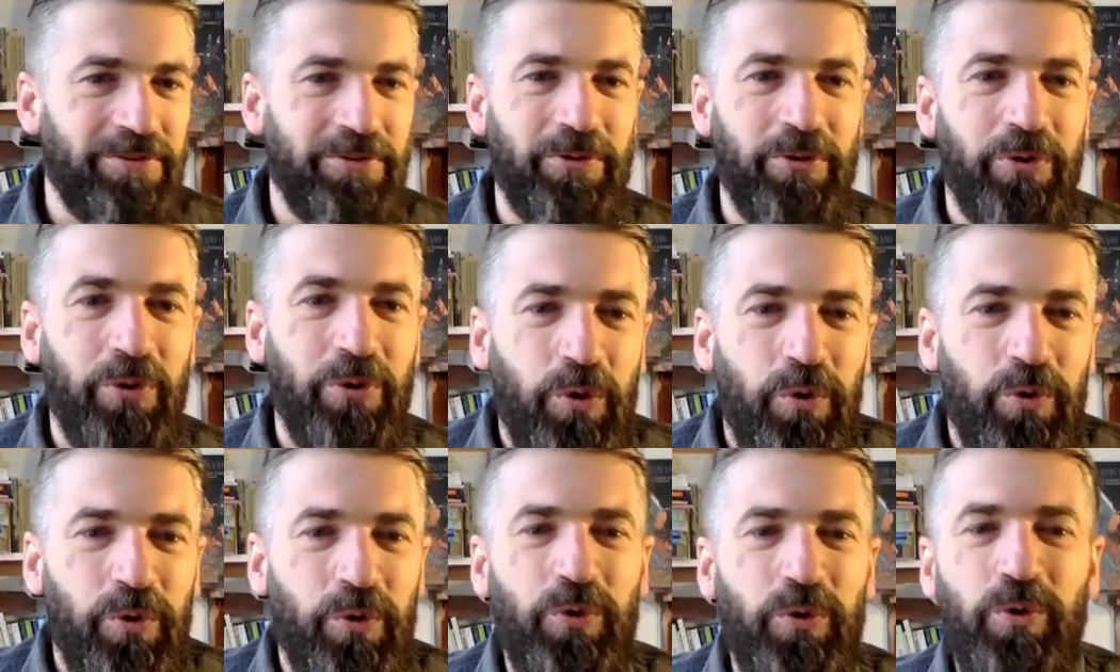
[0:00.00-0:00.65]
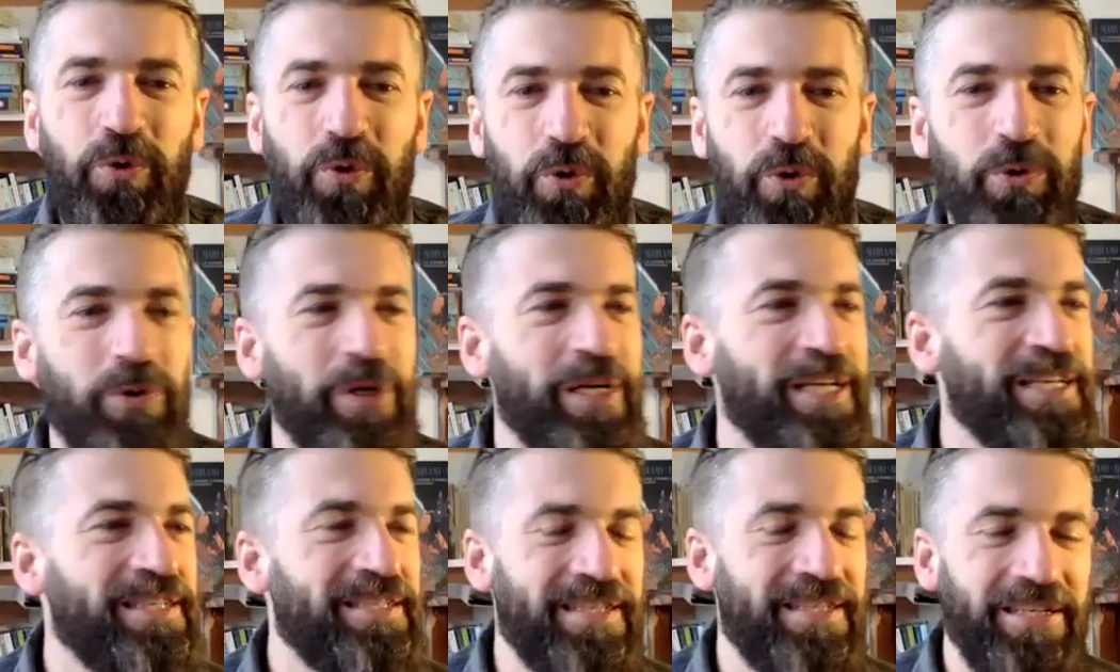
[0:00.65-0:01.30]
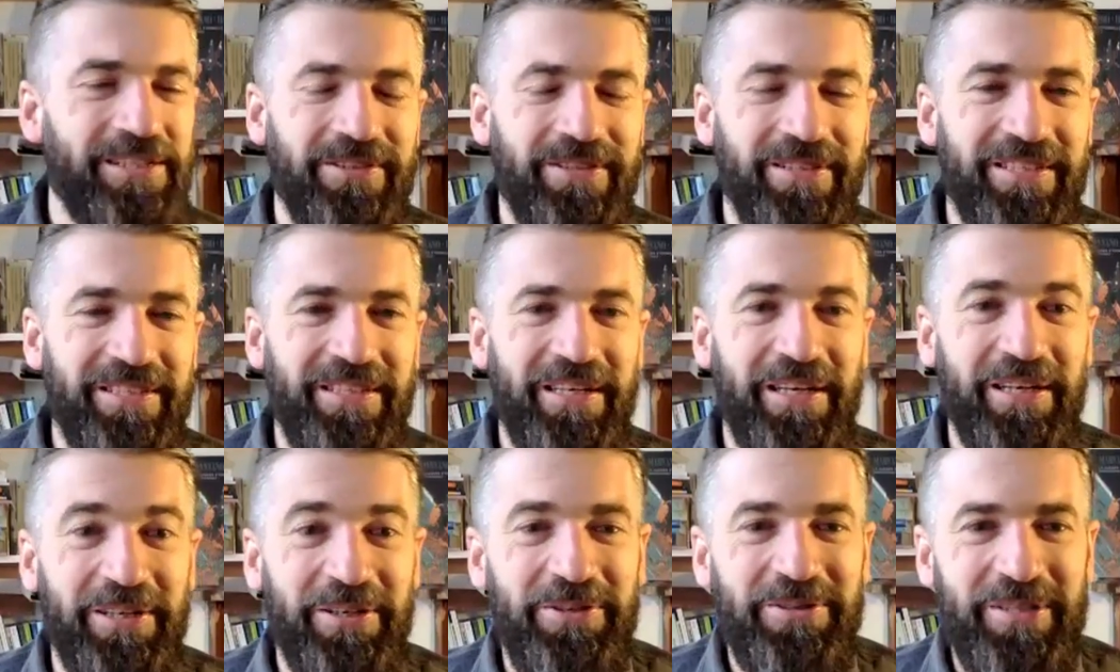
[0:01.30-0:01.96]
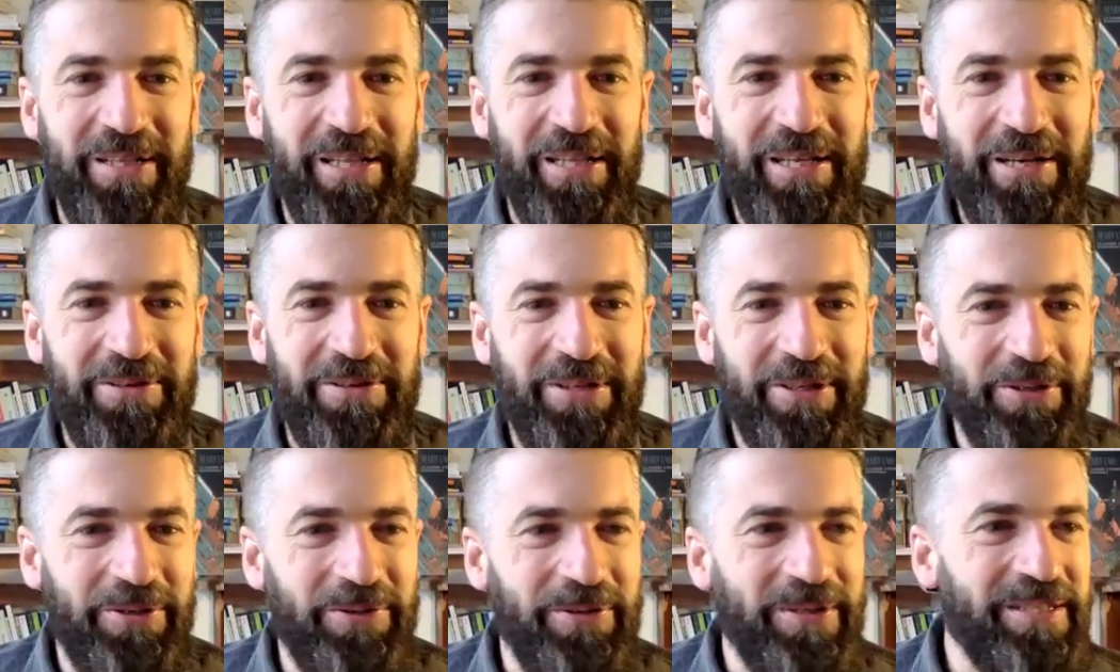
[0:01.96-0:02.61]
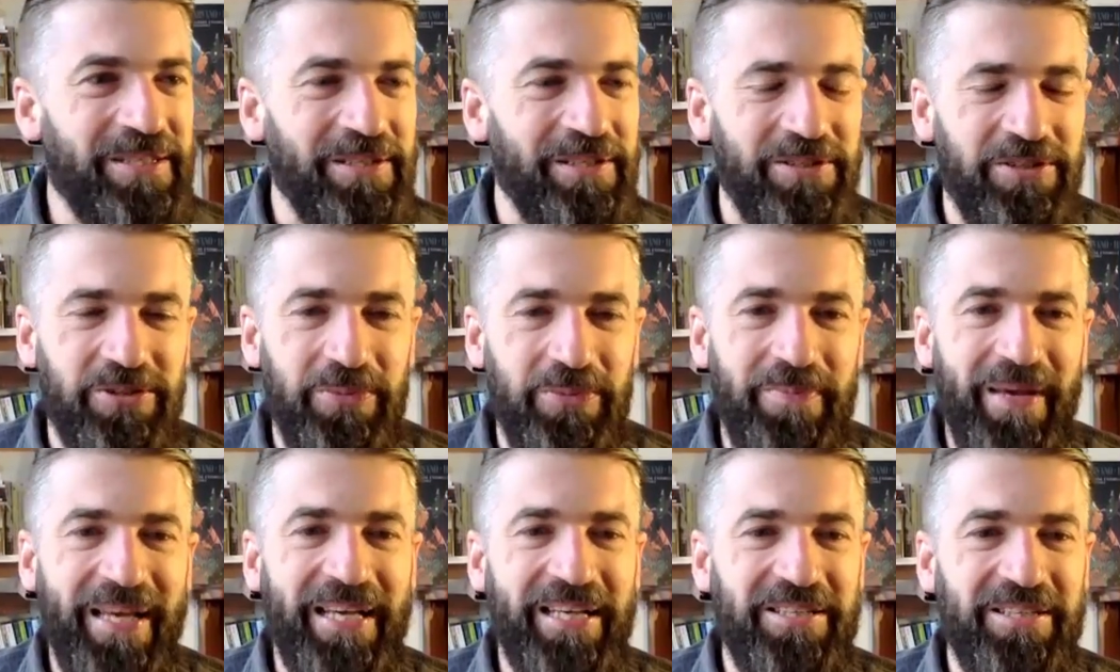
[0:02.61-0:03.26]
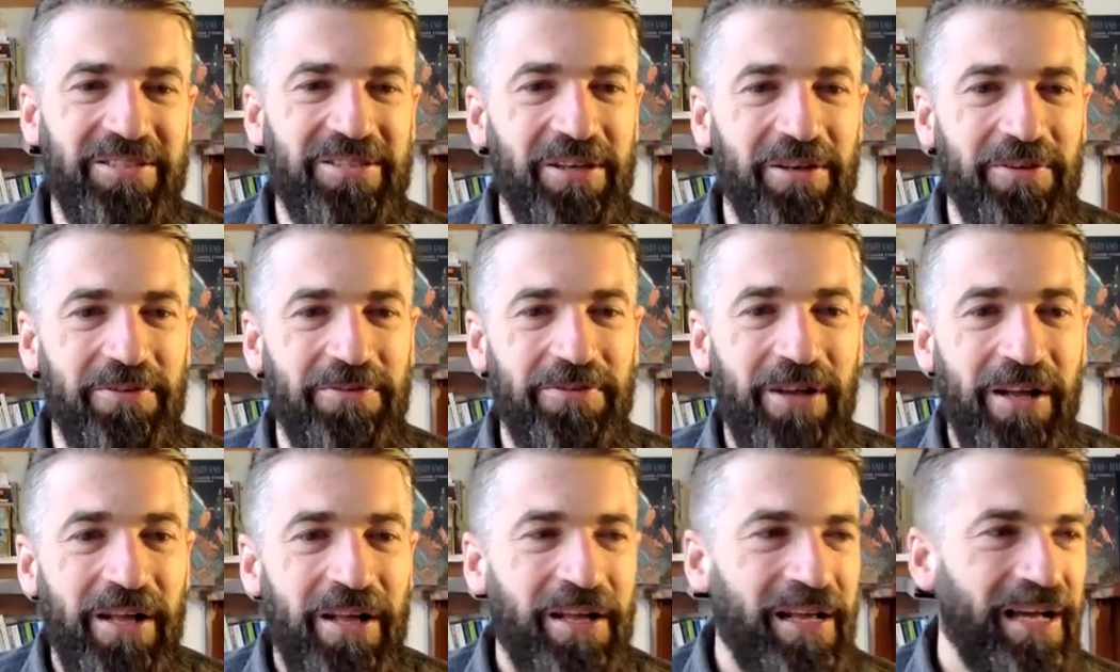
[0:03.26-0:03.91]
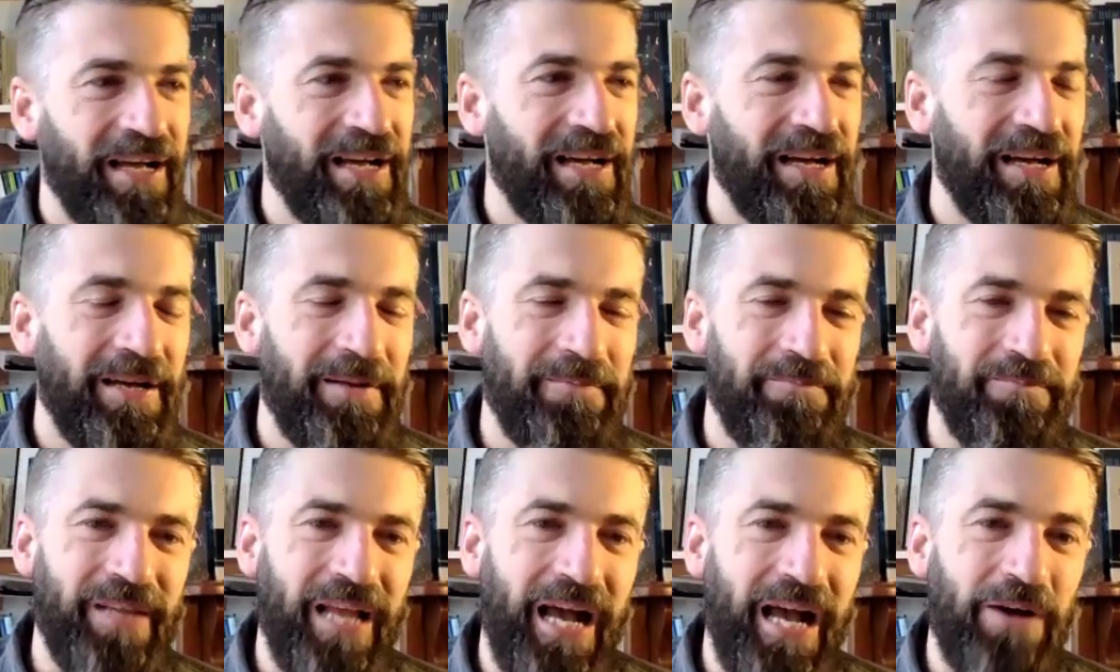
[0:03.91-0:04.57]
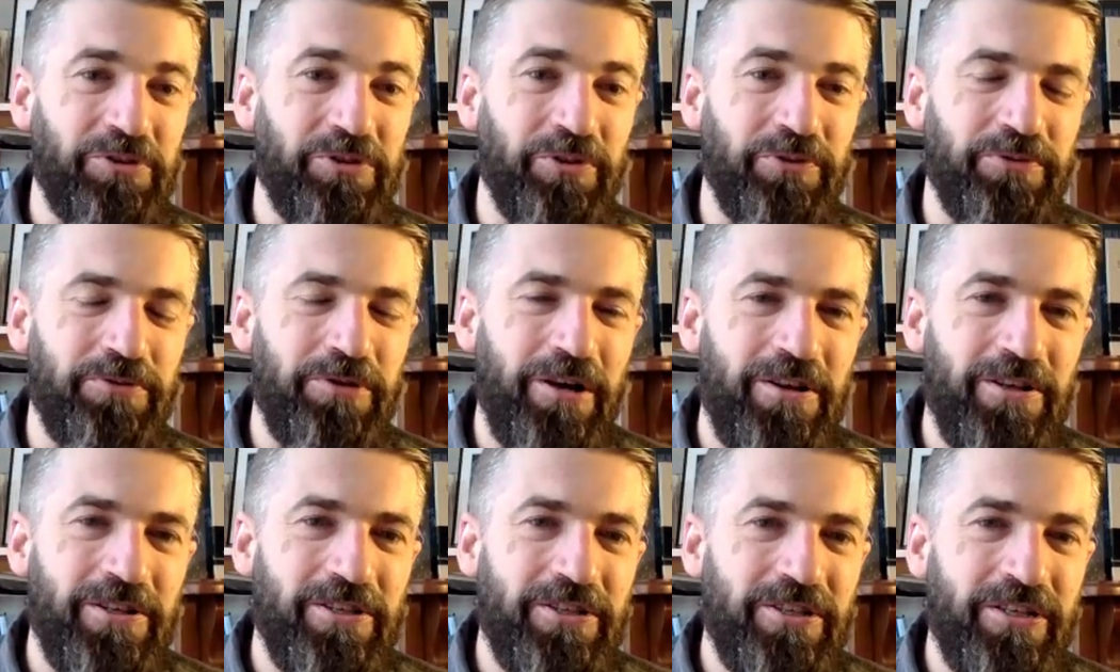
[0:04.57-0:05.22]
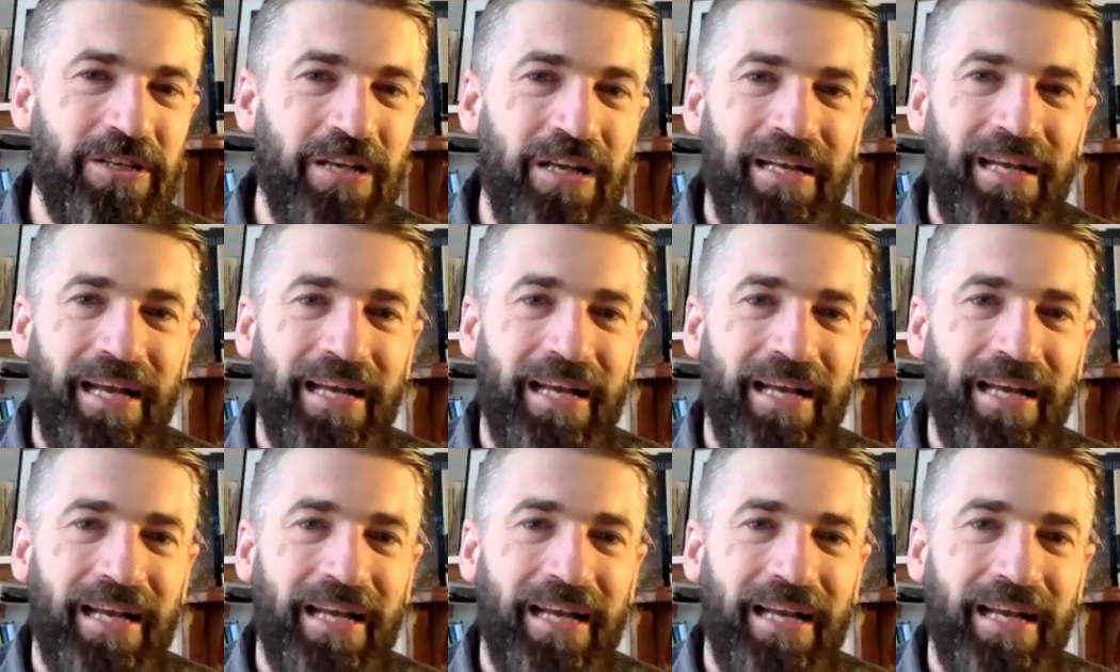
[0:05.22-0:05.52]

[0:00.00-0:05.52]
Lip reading: of all, who is there to decide who's allowed and who isn't to make stuff out of words?